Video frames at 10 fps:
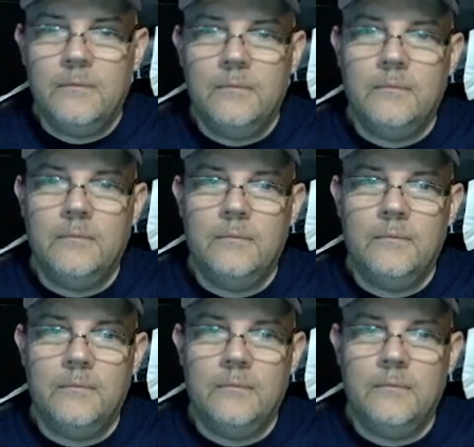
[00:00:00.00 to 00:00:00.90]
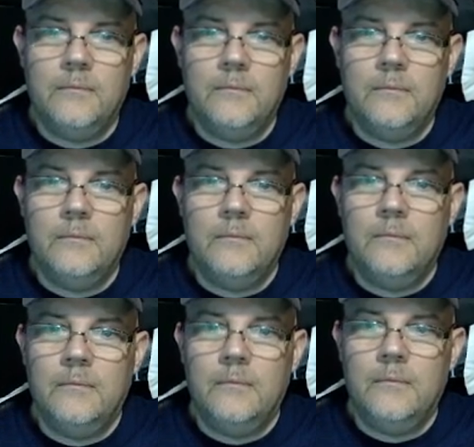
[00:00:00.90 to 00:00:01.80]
(no one is talking)